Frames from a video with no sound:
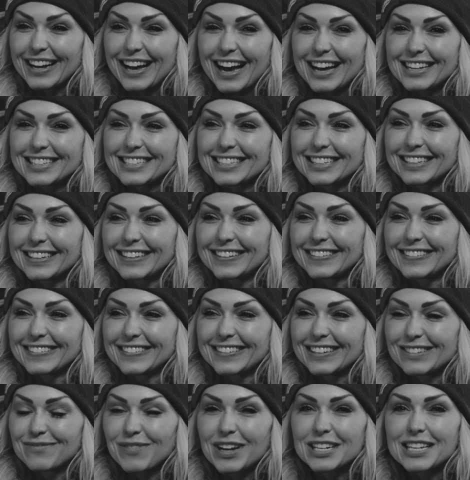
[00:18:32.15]
I got to.
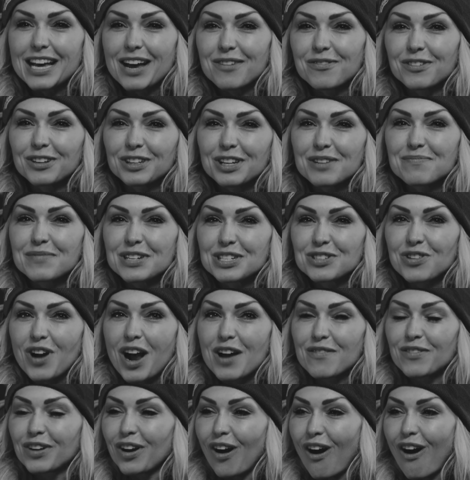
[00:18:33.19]
My dad wouldn't let me
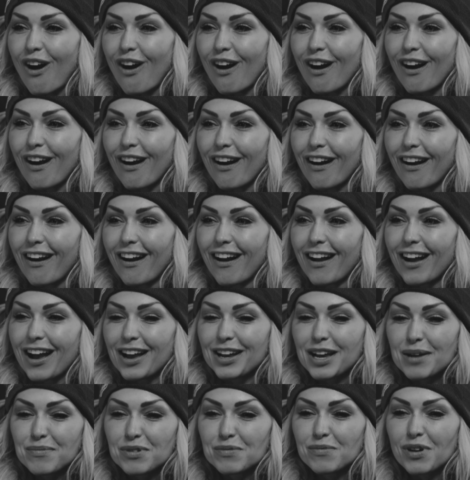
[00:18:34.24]
drive a car.
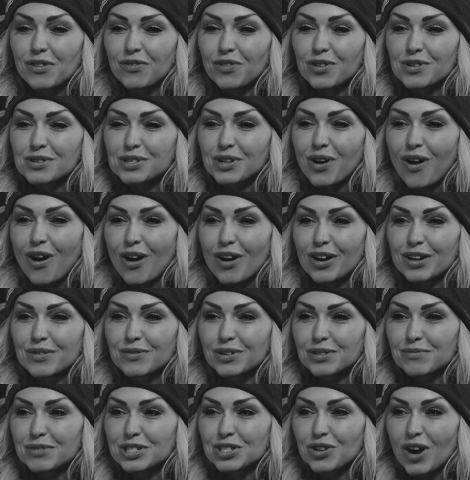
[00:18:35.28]
He got me my first car and he
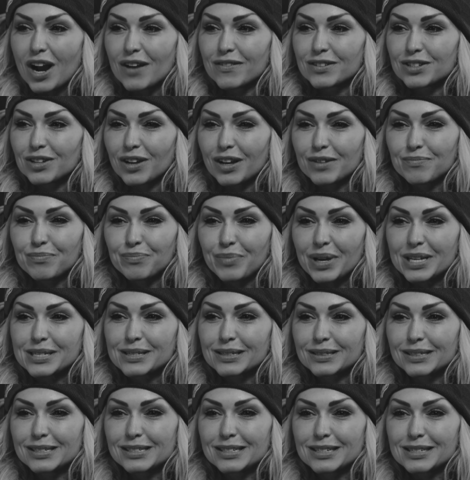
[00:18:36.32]
wouldn't let me drive it until I
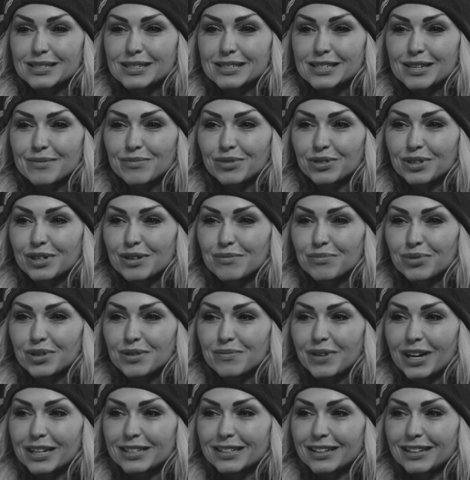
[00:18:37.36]
basically disassembled it and put it back